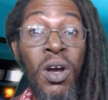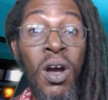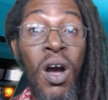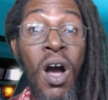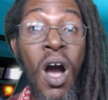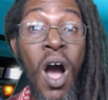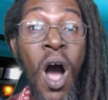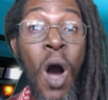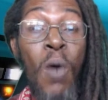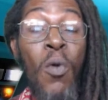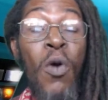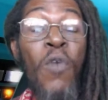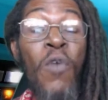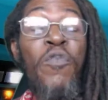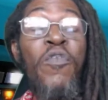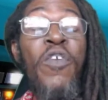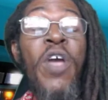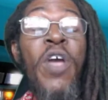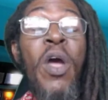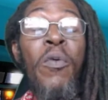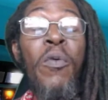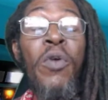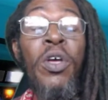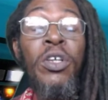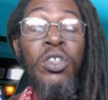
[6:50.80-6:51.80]
our
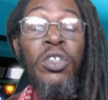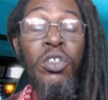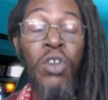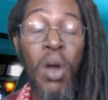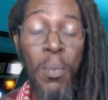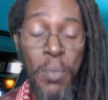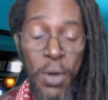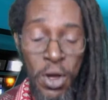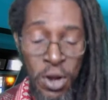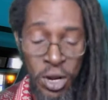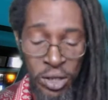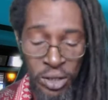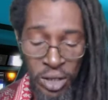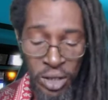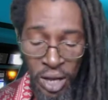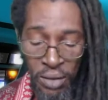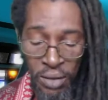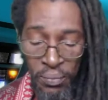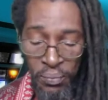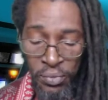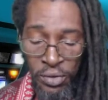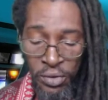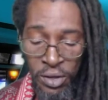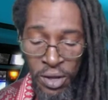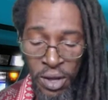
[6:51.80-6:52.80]
various community.
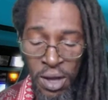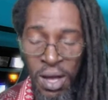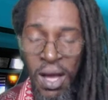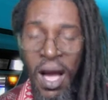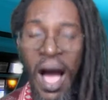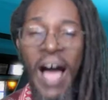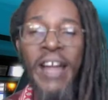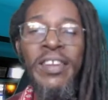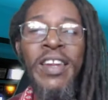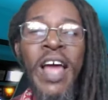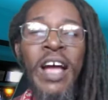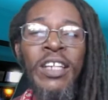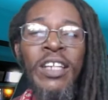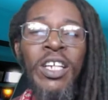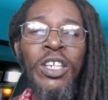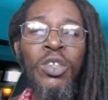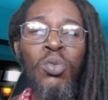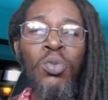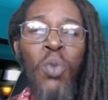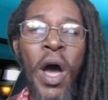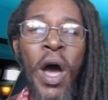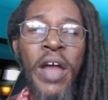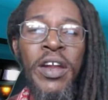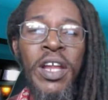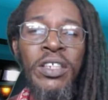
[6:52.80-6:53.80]
And that is
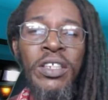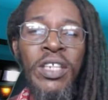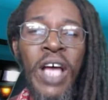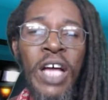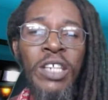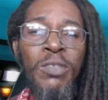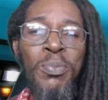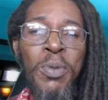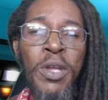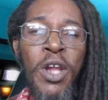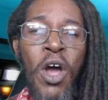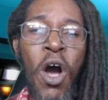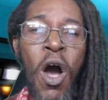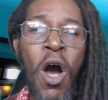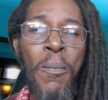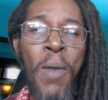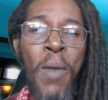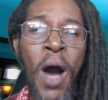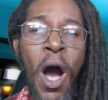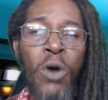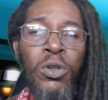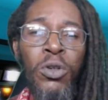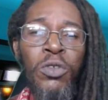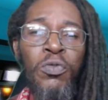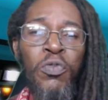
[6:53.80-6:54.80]
what this has been all
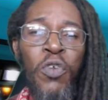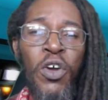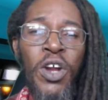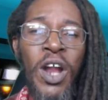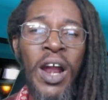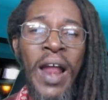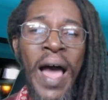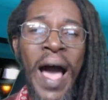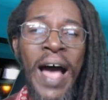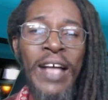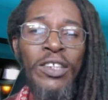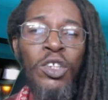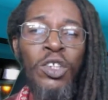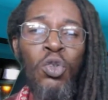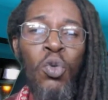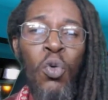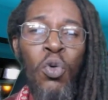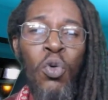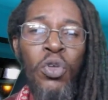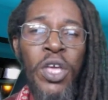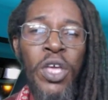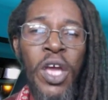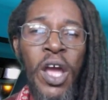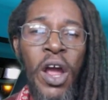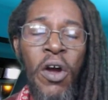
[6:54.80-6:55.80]
about for the last 2
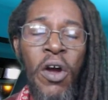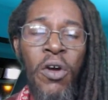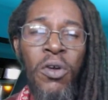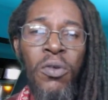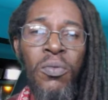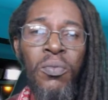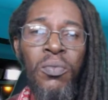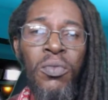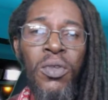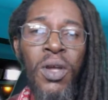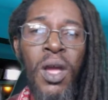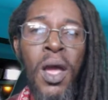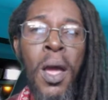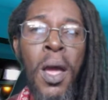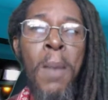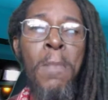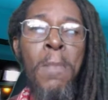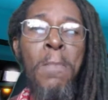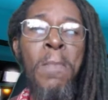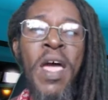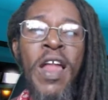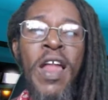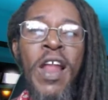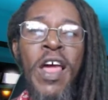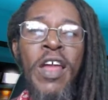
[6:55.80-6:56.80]
years.
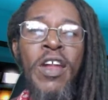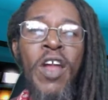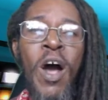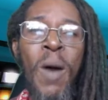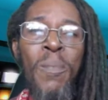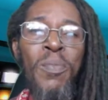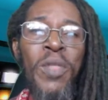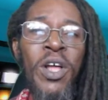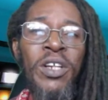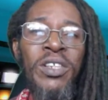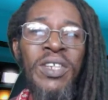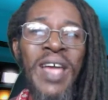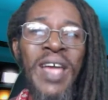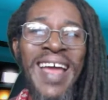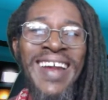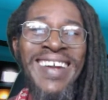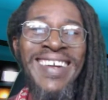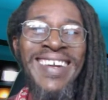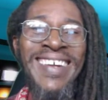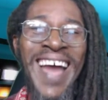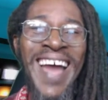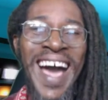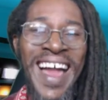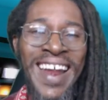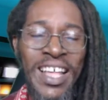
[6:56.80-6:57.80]
Building up the
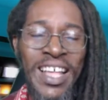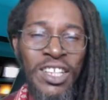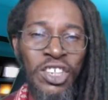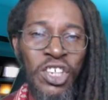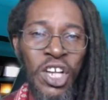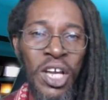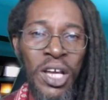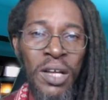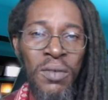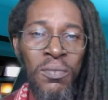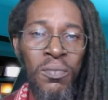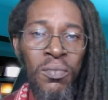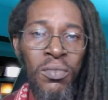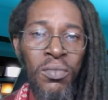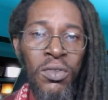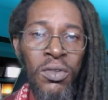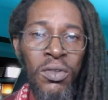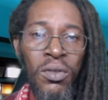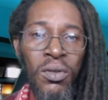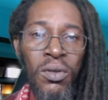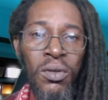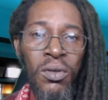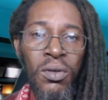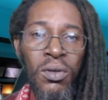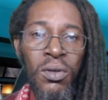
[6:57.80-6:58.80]
technology,
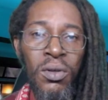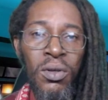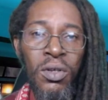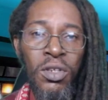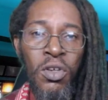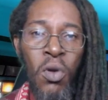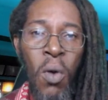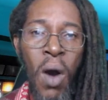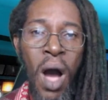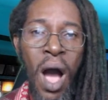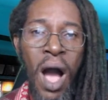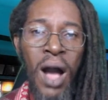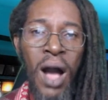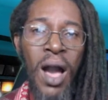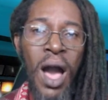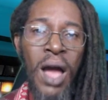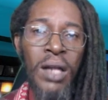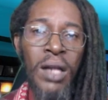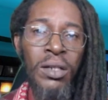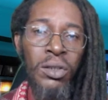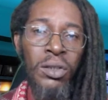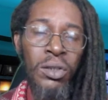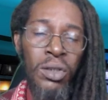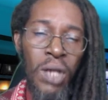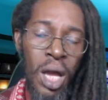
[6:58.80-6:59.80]
you are
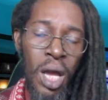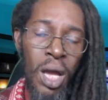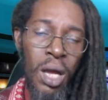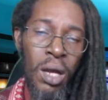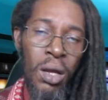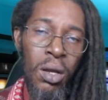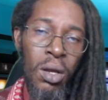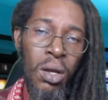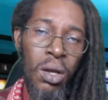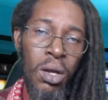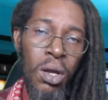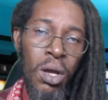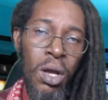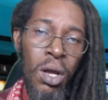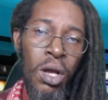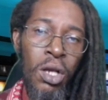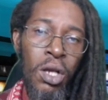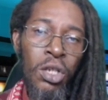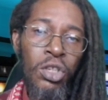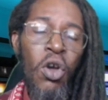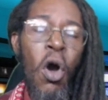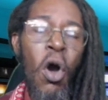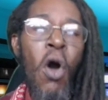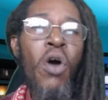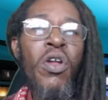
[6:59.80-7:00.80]
going to take,
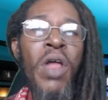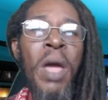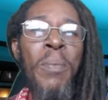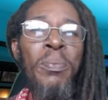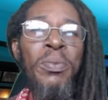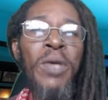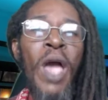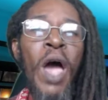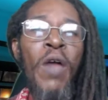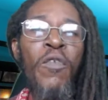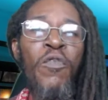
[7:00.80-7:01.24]
so them can